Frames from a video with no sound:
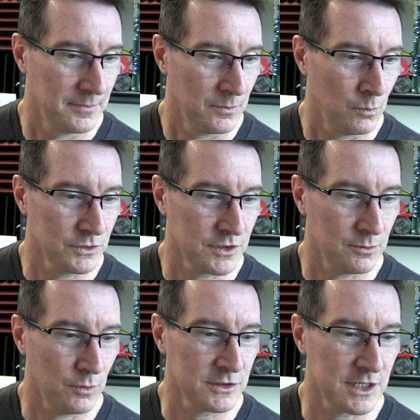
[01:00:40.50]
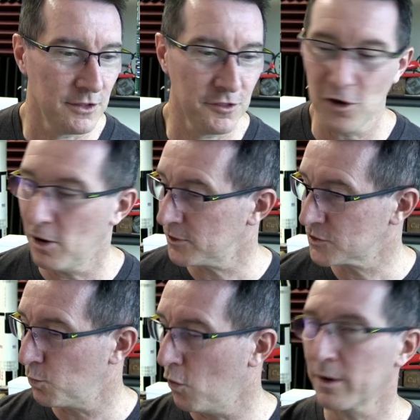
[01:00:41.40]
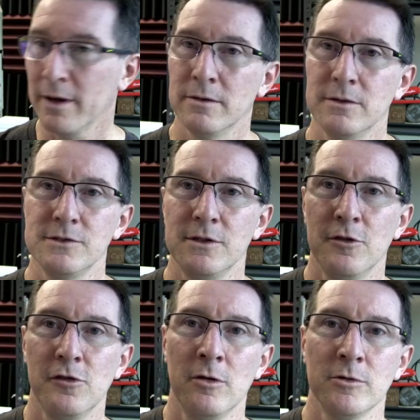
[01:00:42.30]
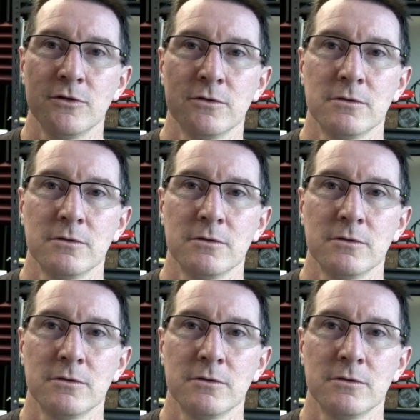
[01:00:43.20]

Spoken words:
What's in the thermos? Water is in the thermos.